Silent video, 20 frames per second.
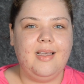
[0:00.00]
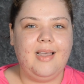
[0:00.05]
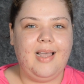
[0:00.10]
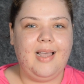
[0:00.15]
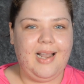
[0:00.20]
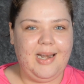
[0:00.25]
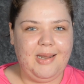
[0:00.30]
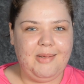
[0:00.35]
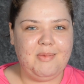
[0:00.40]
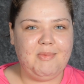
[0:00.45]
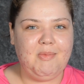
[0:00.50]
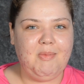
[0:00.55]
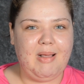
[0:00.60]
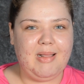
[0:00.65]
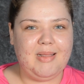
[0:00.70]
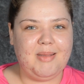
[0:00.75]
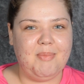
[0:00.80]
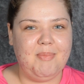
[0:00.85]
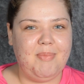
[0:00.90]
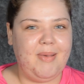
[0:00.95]
Hello and
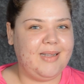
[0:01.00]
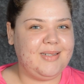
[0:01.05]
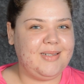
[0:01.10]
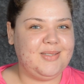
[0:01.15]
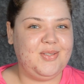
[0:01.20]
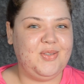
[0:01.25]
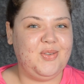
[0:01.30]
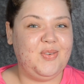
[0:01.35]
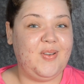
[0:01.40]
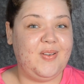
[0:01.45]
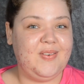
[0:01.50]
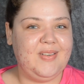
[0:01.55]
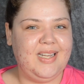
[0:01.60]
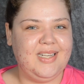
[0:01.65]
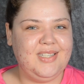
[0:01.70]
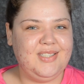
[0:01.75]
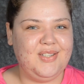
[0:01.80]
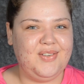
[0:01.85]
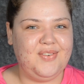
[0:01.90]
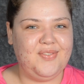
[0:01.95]
welcome back to
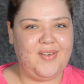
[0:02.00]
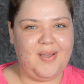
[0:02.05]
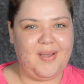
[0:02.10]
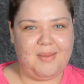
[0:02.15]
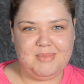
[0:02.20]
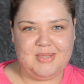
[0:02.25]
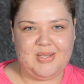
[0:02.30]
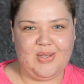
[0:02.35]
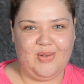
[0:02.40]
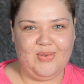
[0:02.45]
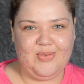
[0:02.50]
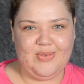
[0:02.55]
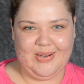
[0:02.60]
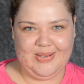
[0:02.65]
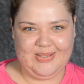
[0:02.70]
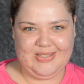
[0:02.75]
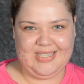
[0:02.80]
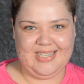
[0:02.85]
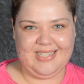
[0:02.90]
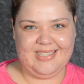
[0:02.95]
Foundation Fabs or
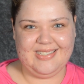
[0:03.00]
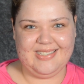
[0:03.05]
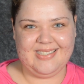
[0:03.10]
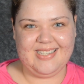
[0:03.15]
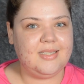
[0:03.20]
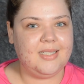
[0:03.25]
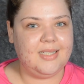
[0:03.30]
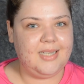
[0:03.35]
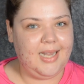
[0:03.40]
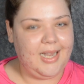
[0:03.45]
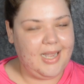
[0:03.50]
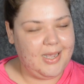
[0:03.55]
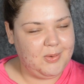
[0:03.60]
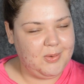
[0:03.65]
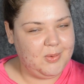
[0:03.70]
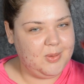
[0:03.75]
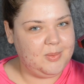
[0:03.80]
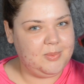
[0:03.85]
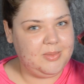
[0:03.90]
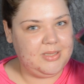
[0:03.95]
Flushes. Today I
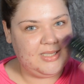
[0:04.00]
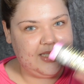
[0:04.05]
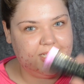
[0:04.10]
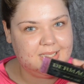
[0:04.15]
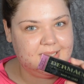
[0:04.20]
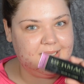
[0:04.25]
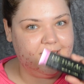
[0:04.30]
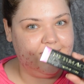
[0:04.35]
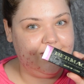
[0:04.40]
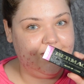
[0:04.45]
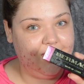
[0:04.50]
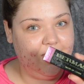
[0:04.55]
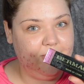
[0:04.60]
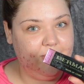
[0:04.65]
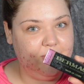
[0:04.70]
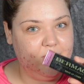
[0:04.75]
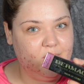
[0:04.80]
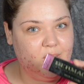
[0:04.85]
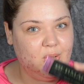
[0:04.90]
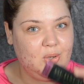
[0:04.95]
will be testing
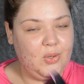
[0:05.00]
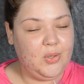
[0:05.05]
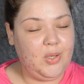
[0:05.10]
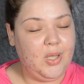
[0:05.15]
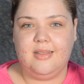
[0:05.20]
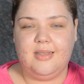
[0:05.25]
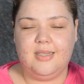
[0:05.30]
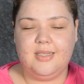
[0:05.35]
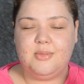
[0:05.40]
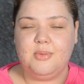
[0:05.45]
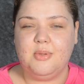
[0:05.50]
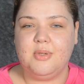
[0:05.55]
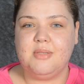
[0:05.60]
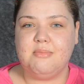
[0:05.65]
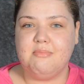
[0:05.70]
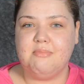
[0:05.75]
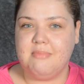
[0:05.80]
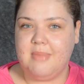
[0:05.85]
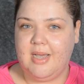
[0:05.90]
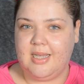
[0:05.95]
Dermacol. This was
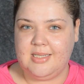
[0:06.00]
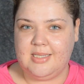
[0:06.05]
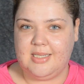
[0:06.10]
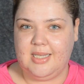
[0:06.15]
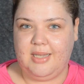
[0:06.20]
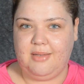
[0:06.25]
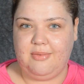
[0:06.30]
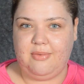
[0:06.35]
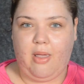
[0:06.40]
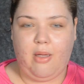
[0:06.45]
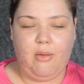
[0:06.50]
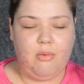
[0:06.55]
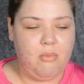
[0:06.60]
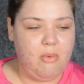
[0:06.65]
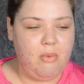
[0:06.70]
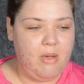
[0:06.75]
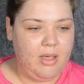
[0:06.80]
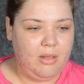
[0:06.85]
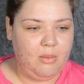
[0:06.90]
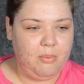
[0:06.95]
massive a
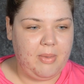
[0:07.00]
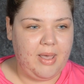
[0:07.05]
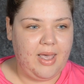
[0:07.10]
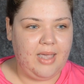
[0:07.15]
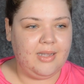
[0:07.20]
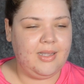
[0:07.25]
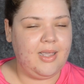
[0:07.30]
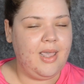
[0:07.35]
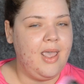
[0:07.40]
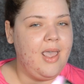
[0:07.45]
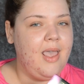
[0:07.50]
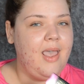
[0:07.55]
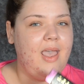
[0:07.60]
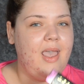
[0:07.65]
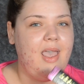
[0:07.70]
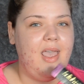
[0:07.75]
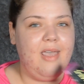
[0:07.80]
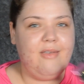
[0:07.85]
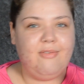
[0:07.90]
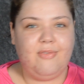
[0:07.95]
while back.
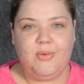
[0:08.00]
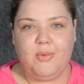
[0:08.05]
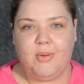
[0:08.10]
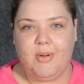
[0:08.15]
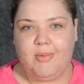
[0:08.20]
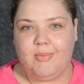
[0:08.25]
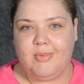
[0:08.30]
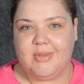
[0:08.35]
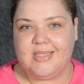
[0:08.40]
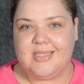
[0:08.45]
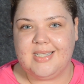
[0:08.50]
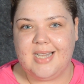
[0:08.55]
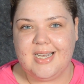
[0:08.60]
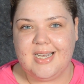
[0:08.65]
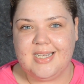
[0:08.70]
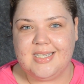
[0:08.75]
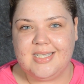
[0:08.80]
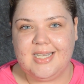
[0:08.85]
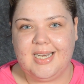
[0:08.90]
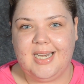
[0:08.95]
Everyone was
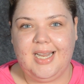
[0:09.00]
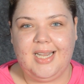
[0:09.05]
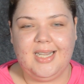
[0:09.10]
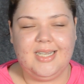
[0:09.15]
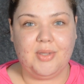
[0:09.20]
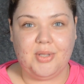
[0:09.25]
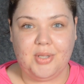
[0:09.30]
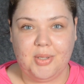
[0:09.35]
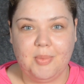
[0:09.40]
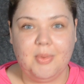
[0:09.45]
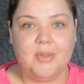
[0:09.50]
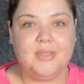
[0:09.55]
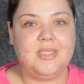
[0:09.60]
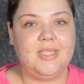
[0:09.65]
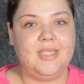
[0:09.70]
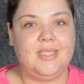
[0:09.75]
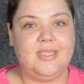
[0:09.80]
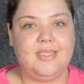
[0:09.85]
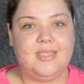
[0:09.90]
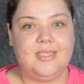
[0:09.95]
testing it. You
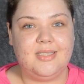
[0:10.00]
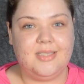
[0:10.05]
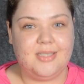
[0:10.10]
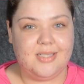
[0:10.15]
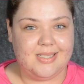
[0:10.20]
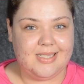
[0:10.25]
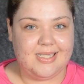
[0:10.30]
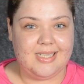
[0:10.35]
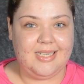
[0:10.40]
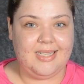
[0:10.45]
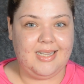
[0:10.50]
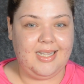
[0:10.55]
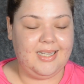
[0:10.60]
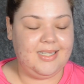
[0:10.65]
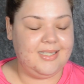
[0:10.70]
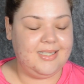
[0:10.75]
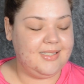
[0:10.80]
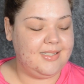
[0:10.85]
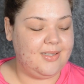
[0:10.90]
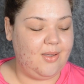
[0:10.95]
wanted to see
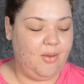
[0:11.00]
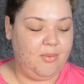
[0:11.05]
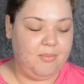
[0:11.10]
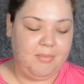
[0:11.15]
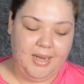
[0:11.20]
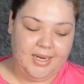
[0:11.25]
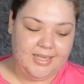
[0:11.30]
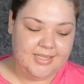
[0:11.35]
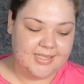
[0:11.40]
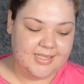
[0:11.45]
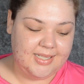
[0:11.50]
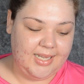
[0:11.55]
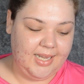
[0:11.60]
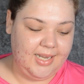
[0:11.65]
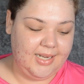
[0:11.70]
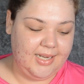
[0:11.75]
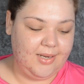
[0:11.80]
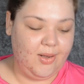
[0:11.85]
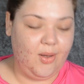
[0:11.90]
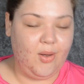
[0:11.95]
this on my
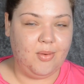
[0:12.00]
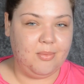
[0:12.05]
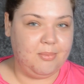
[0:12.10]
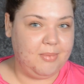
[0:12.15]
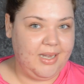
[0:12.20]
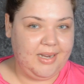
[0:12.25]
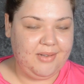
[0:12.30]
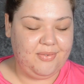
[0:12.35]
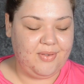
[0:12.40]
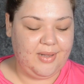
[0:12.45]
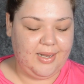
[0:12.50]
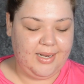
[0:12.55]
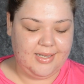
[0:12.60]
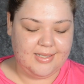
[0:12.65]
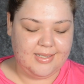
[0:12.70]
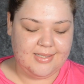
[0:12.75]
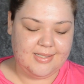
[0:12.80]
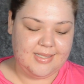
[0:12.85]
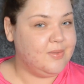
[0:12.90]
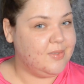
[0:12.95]
skin, on my
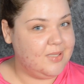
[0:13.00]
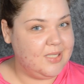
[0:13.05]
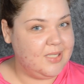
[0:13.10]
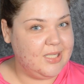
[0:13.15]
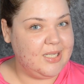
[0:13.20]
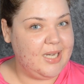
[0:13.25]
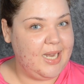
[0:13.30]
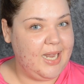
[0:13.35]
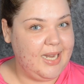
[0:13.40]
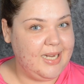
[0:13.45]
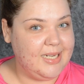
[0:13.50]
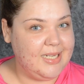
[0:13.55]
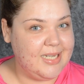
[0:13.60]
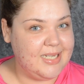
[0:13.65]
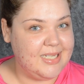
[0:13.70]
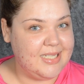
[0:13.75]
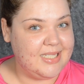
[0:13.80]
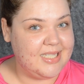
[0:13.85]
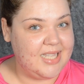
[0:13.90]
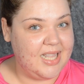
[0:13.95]
face. Today
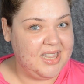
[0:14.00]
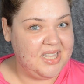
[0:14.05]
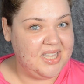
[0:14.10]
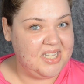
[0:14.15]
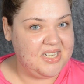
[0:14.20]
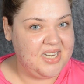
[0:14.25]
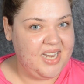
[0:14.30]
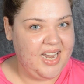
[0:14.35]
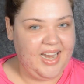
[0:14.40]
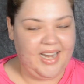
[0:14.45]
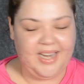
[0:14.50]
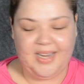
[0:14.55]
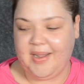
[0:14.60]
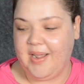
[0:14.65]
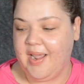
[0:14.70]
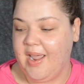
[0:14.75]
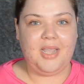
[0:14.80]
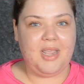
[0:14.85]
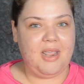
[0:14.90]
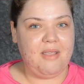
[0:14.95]
is the day.
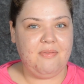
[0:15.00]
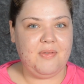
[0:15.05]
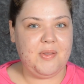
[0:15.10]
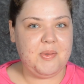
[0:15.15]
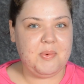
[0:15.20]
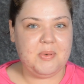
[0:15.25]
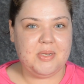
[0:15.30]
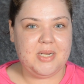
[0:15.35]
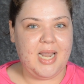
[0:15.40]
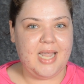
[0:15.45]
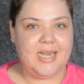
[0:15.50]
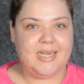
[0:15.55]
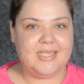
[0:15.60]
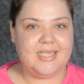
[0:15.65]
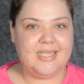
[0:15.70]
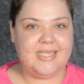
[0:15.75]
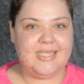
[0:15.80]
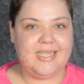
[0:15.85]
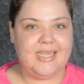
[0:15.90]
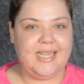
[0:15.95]
If you would like
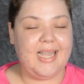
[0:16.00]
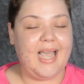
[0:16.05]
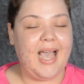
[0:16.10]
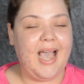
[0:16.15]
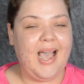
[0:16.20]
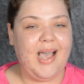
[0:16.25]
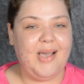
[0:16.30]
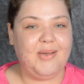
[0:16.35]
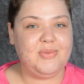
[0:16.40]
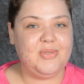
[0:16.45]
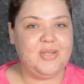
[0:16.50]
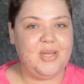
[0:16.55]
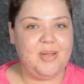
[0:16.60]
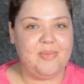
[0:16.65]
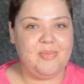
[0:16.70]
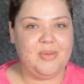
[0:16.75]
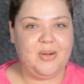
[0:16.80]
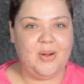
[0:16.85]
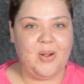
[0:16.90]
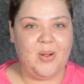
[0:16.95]
to see how
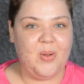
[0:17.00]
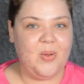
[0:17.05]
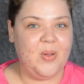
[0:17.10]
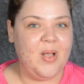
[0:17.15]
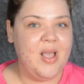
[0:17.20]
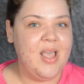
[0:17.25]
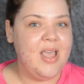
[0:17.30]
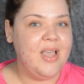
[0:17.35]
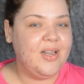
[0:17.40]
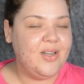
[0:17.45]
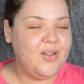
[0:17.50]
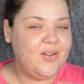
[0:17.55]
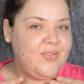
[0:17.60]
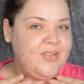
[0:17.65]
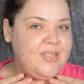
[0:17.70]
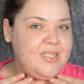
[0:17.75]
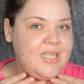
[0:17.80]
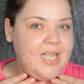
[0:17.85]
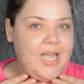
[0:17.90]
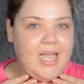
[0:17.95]
Dermacol
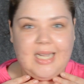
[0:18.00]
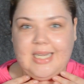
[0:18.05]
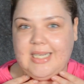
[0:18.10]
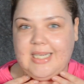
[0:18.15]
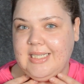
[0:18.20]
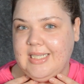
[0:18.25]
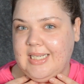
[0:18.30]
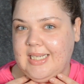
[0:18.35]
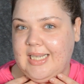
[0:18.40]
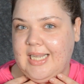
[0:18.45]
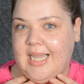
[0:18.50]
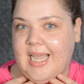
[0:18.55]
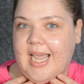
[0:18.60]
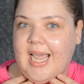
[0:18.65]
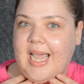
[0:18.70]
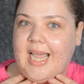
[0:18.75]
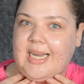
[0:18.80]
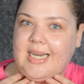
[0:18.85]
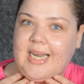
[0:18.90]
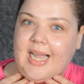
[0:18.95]
covers acne
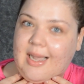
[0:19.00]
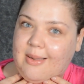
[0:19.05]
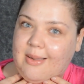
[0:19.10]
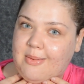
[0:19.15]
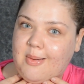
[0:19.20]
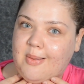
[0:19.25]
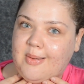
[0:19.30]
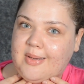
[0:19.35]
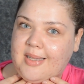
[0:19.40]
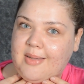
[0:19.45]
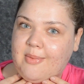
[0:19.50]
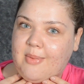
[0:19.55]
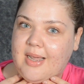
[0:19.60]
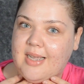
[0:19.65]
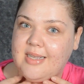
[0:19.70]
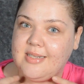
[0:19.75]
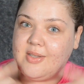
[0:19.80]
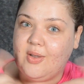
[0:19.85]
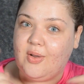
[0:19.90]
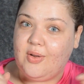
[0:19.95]
and how long it
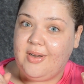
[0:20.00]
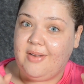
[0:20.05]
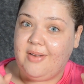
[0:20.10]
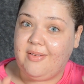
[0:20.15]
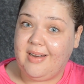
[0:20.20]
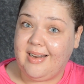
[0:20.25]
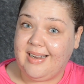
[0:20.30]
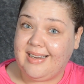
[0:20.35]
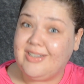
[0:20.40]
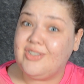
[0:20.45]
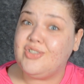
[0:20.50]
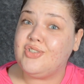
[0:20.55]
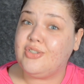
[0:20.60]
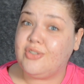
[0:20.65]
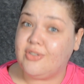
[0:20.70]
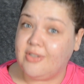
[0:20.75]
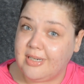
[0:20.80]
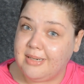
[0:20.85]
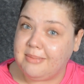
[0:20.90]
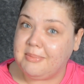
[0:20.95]
wears on an
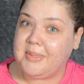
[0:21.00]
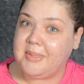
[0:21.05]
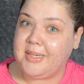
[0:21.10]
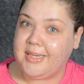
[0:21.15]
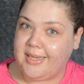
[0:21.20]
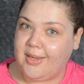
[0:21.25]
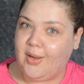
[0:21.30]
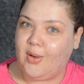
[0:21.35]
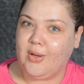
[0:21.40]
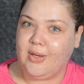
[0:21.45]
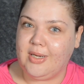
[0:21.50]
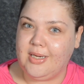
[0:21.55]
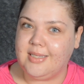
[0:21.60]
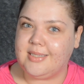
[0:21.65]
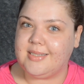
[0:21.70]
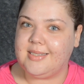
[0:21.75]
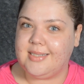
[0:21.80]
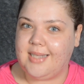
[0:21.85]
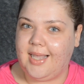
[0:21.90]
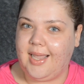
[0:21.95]
extremely oily
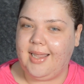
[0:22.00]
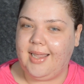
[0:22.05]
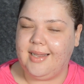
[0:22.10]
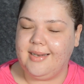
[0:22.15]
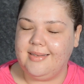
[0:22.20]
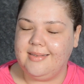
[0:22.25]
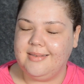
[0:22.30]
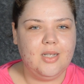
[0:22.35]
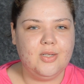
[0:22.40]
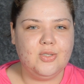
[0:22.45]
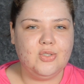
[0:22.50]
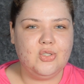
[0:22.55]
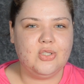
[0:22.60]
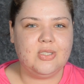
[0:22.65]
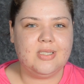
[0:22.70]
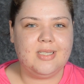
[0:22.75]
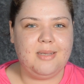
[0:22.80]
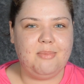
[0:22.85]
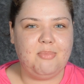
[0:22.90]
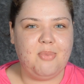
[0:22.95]
skin,
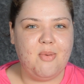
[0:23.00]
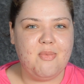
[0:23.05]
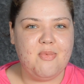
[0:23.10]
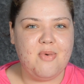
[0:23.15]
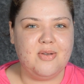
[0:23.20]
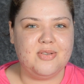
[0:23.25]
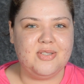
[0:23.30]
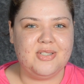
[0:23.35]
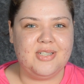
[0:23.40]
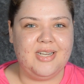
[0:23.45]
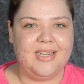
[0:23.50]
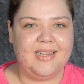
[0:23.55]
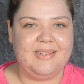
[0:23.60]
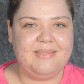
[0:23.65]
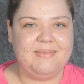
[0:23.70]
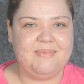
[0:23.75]
just keep on watching.